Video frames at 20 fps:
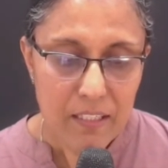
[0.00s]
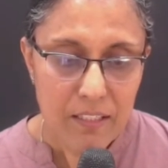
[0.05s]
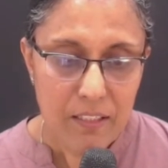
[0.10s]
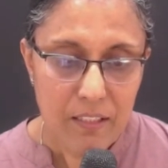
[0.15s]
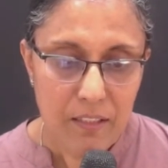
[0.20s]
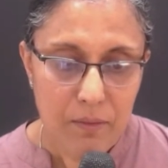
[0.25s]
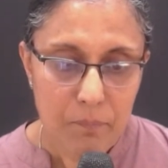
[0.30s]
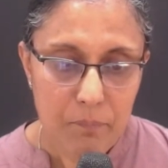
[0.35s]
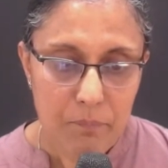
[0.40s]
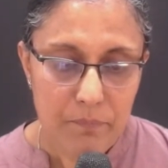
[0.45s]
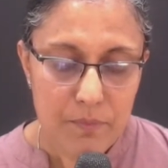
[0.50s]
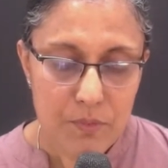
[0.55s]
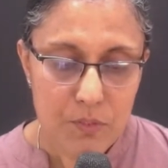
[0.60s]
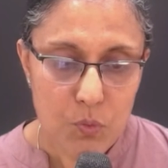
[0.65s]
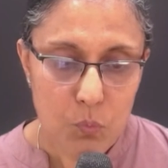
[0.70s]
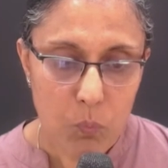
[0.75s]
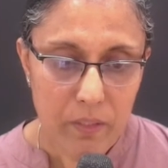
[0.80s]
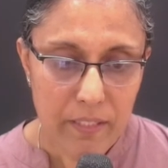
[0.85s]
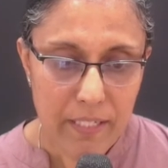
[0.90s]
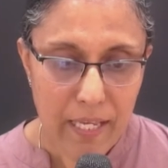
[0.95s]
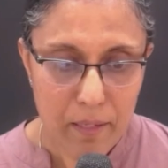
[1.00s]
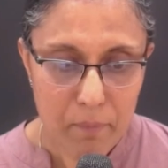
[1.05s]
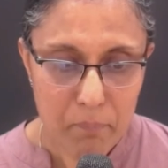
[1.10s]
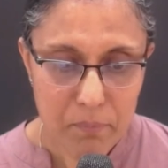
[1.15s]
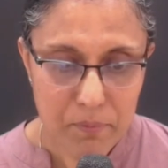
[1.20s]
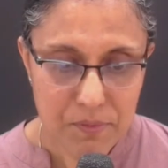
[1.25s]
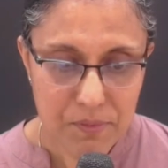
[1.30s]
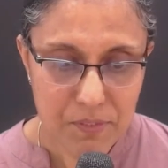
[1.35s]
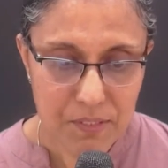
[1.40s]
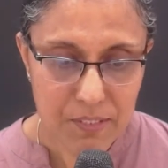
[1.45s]
Um, so, what
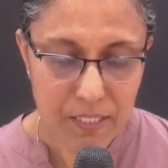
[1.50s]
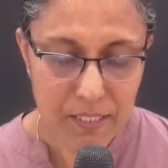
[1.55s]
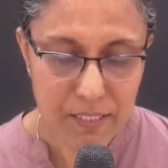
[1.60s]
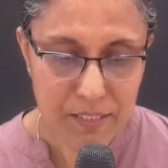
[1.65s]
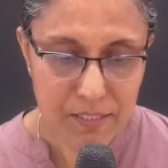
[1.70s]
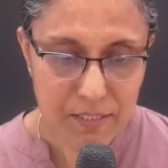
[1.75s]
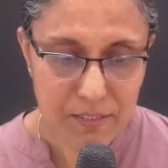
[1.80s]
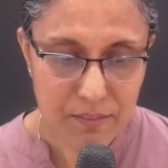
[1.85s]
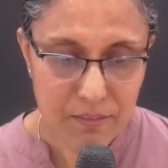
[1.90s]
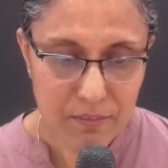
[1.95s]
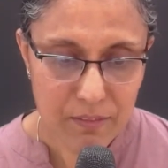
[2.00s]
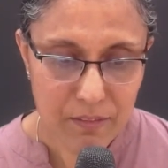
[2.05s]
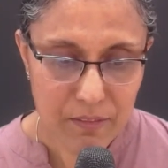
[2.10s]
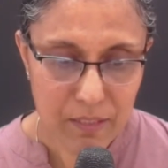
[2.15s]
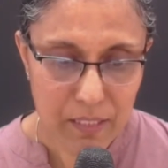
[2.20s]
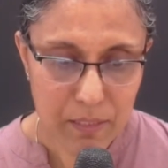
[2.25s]
happens is uh,